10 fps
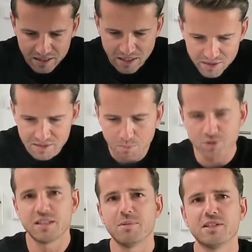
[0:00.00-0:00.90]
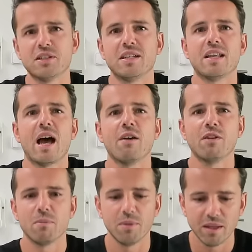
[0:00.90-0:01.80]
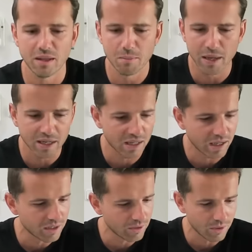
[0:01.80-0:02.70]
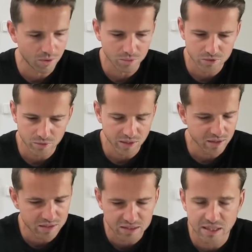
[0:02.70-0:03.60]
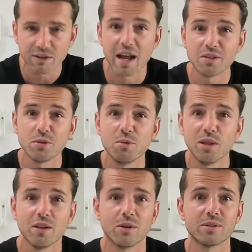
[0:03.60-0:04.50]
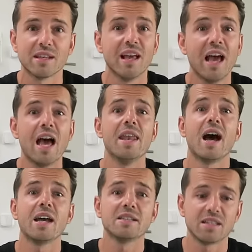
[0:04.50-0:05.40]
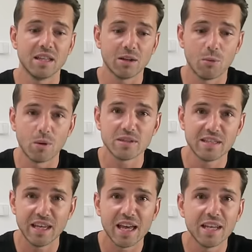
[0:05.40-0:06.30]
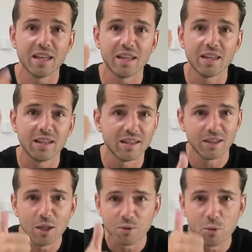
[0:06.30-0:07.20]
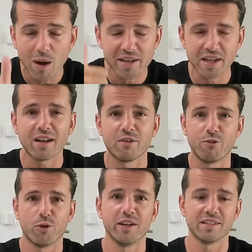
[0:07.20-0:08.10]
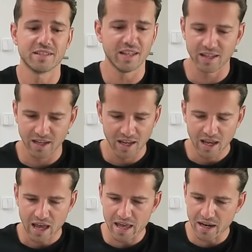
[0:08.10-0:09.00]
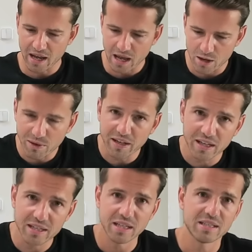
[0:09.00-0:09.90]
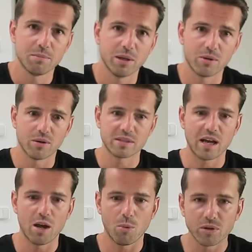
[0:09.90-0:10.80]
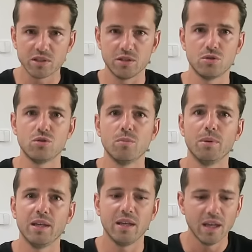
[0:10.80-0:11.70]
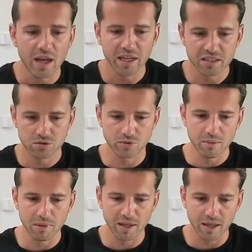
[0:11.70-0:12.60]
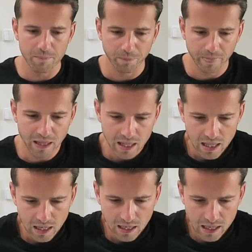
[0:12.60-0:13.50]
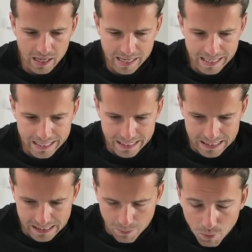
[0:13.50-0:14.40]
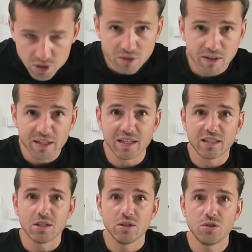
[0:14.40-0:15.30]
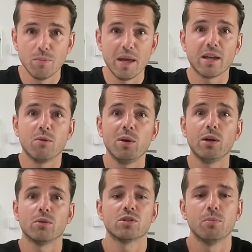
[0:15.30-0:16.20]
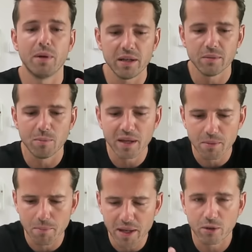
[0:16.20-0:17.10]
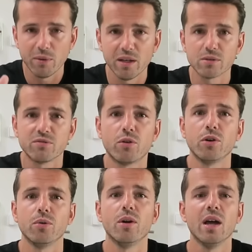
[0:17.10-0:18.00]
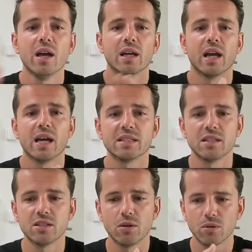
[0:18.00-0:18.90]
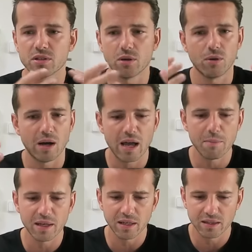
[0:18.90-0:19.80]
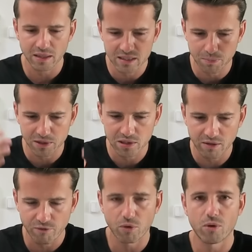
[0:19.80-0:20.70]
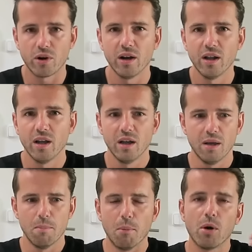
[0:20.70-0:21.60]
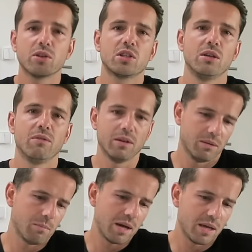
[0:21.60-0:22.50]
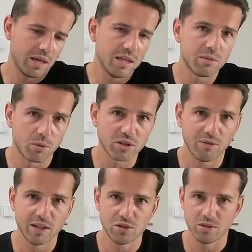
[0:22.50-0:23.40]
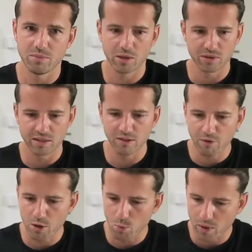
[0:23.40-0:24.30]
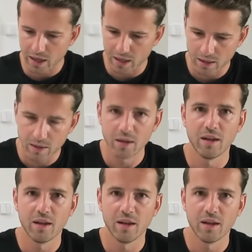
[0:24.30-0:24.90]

there is a possibility that I will be making, I don't know, 2 years, 700 videos, and I still won't see any, even $1 for this. Yeah, and I went in this because I wanted to be extremely like motivated to make videos, to make better videos for you guys and so on. So I made it especially for my inner motivation, because if I wanna